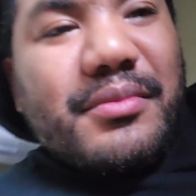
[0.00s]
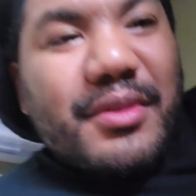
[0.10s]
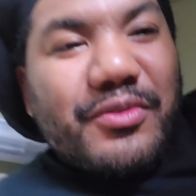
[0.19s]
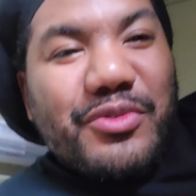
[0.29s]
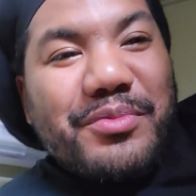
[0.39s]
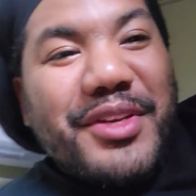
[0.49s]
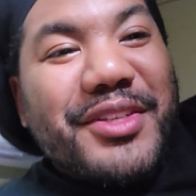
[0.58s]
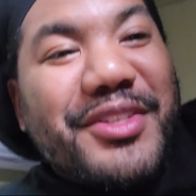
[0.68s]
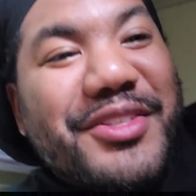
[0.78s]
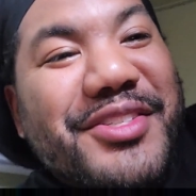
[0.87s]
My
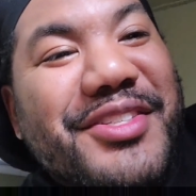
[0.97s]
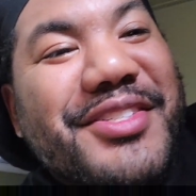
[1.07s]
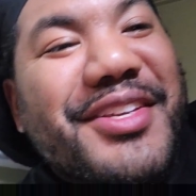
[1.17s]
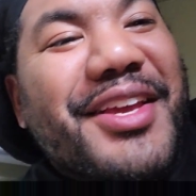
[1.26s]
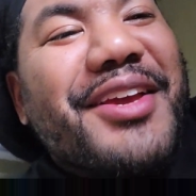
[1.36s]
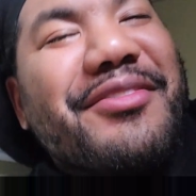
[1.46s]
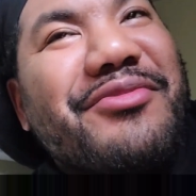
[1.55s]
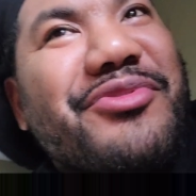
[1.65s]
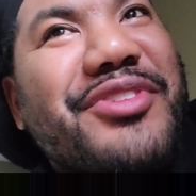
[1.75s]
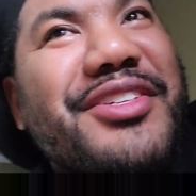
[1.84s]
roommate does this
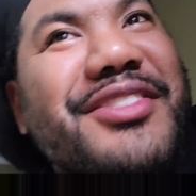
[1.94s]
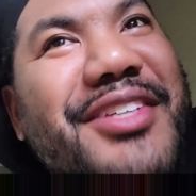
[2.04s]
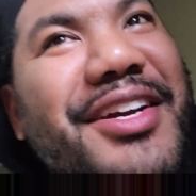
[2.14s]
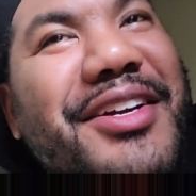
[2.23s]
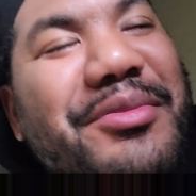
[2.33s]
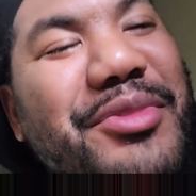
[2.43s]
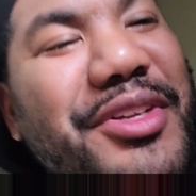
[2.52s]
every time.